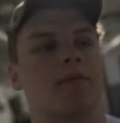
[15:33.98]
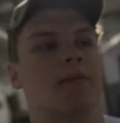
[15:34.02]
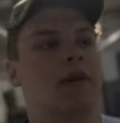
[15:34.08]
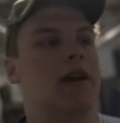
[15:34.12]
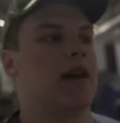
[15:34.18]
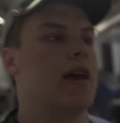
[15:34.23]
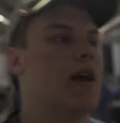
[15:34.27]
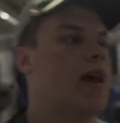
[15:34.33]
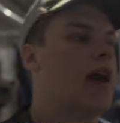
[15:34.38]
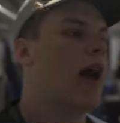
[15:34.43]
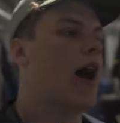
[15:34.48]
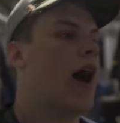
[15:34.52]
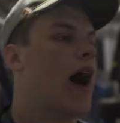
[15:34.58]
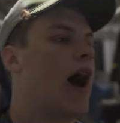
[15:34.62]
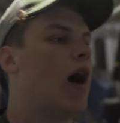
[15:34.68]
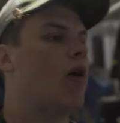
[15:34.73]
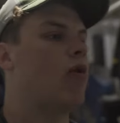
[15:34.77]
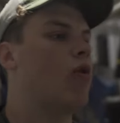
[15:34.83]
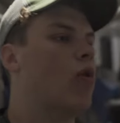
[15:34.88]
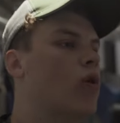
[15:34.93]
to be.
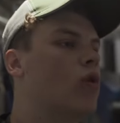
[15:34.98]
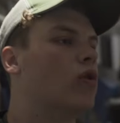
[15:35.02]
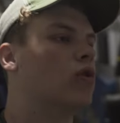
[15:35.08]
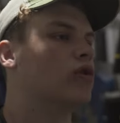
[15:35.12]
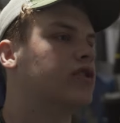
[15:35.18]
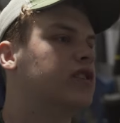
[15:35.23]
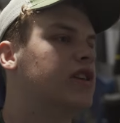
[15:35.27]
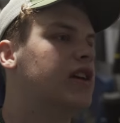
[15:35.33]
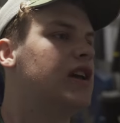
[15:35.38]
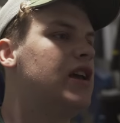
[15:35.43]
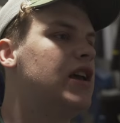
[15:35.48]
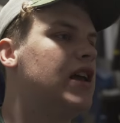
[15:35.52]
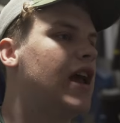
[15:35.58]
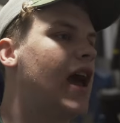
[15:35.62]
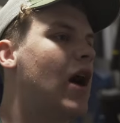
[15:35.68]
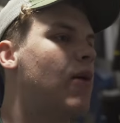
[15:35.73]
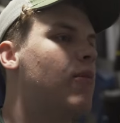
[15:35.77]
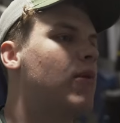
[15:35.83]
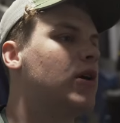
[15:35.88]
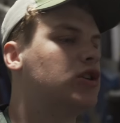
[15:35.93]
I will see
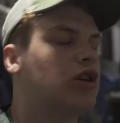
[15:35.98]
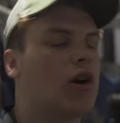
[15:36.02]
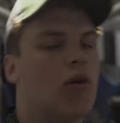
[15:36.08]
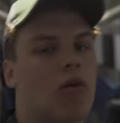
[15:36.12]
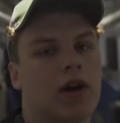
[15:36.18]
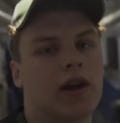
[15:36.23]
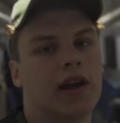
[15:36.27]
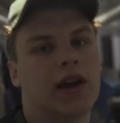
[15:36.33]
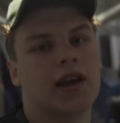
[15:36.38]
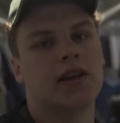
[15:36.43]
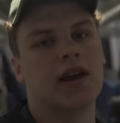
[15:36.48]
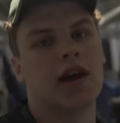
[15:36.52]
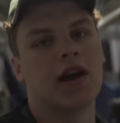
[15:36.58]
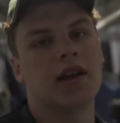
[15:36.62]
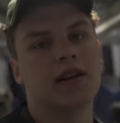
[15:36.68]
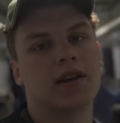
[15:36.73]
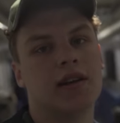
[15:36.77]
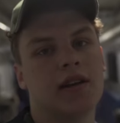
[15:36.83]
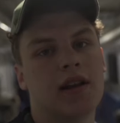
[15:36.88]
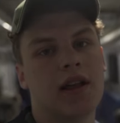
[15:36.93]
how much I wanna get
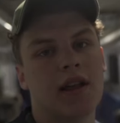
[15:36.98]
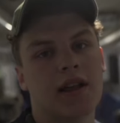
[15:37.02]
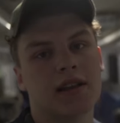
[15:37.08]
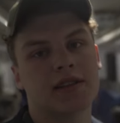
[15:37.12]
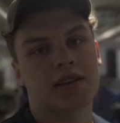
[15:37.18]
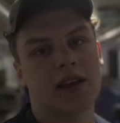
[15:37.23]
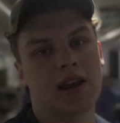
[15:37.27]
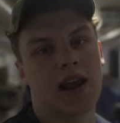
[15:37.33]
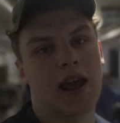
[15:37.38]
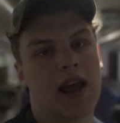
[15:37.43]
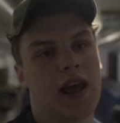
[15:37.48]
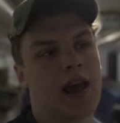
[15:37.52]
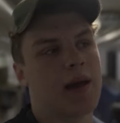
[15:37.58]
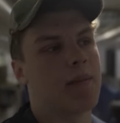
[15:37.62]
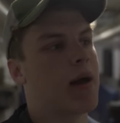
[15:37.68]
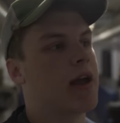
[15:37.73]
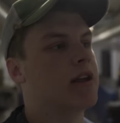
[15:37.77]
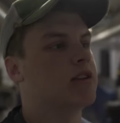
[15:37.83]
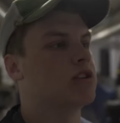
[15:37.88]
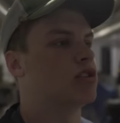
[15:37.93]
done today. I
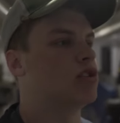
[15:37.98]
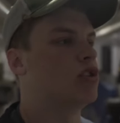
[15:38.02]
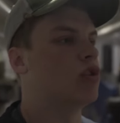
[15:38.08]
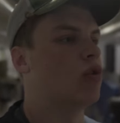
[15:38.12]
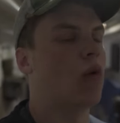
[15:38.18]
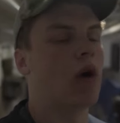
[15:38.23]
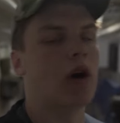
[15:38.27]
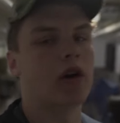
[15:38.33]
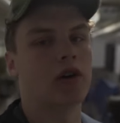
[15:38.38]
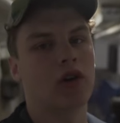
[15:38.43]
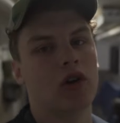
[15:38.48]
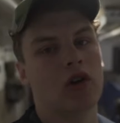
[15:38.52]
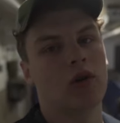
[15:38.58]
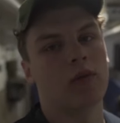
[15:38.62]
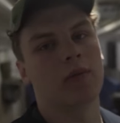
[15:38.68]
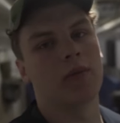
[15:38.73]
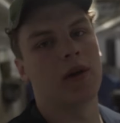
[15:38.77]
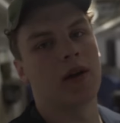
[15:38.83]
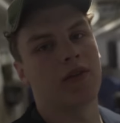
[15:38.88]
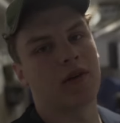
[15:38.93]
might just do one
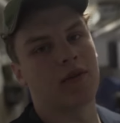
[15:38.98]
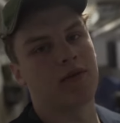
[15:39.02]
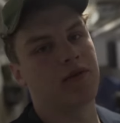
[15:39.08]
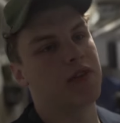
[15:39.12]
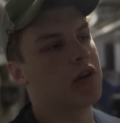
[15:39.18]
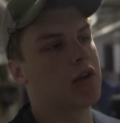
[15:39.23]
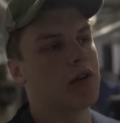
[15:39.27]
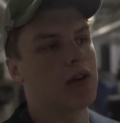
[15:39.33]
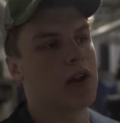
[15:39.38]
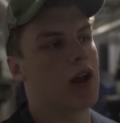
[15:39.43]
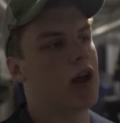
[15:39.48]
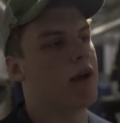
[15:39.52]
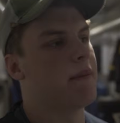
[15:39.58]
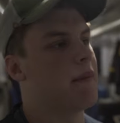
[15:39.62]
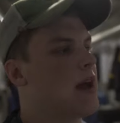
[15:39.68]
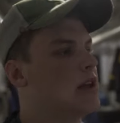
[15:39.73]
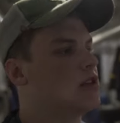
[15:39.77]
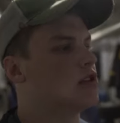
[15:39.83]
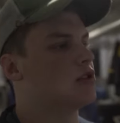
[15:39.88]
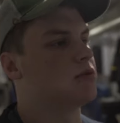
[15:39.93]
room. If I'm feeling it, I
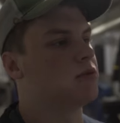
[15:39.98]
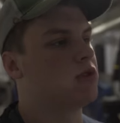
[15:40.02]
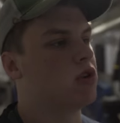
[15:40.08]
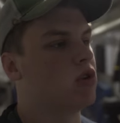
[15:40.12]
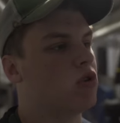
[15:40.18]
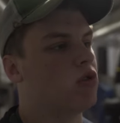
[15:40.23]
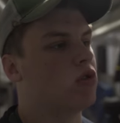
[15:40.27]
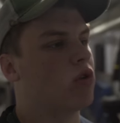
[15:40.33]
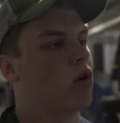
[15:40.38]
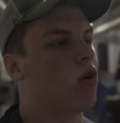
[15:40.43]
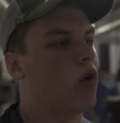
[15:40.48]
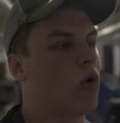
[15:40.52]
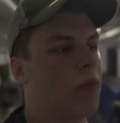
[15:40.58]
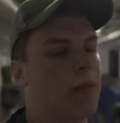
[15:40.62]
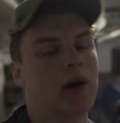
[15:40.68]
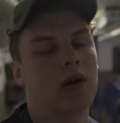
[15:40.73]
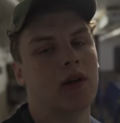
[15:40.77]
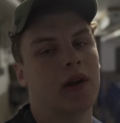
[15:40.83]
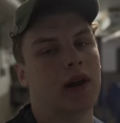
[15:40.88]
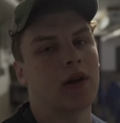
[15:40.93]
might just do the whole
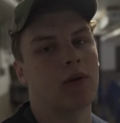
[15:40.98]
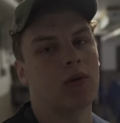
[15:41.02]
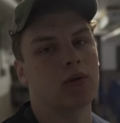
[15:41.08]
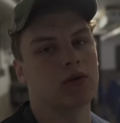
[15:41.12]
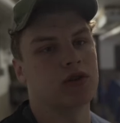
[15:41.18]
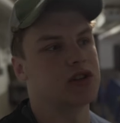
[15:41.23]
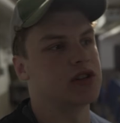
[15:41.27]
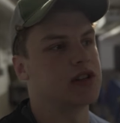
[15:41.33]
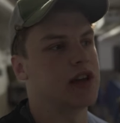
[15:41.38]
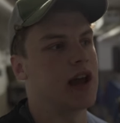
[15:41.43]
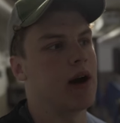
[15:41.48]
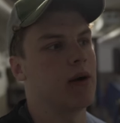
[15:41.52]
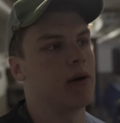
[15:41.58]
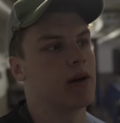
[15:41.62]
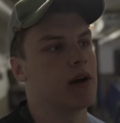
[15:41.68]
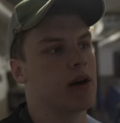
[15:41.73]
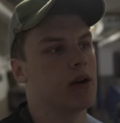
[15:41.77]
building. We'll just see how it